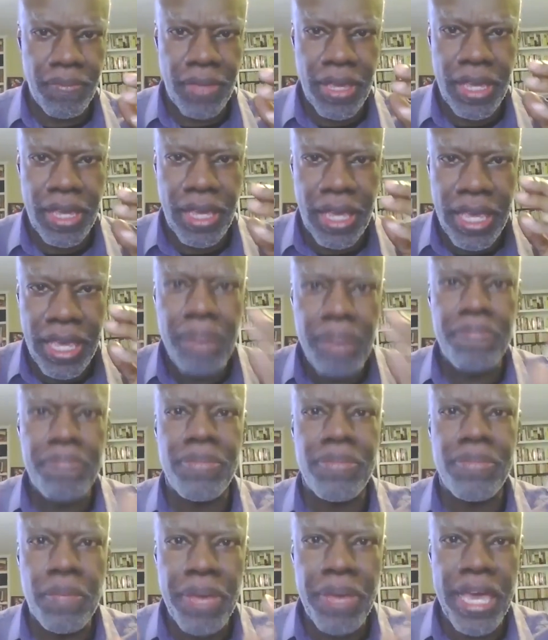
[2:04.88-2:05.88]
keep
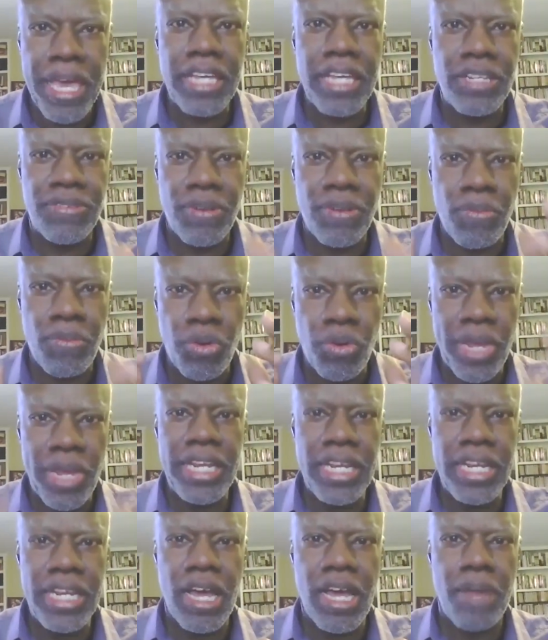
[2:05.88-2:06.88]
the pigs from
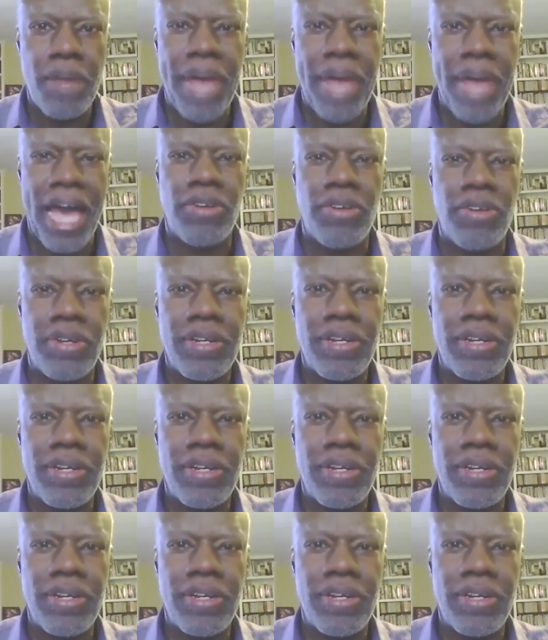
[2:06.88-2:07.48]
reading about